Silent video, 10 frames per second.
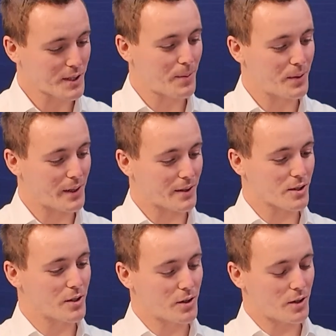happening here? So
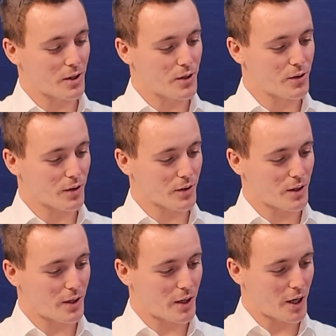you got
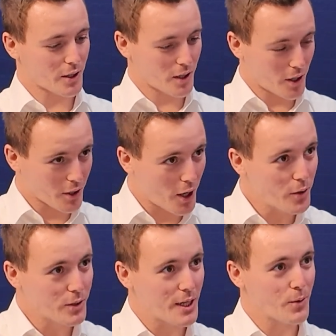a
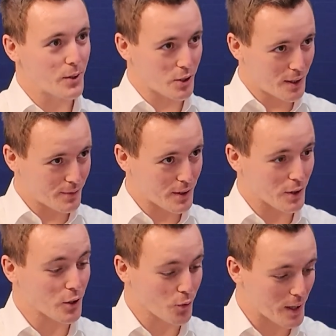coating which gives it the
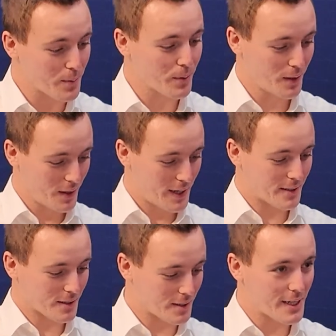grip,
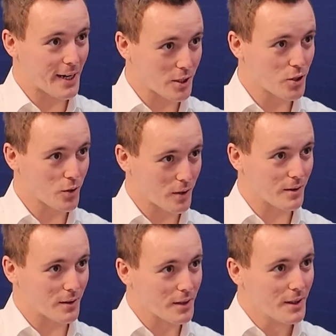hence the texture
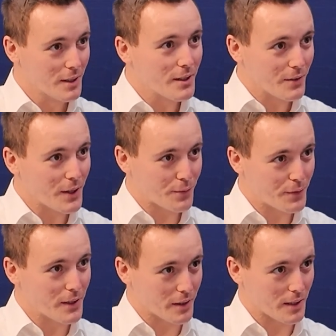and that
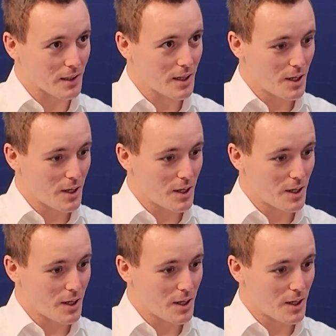feeling,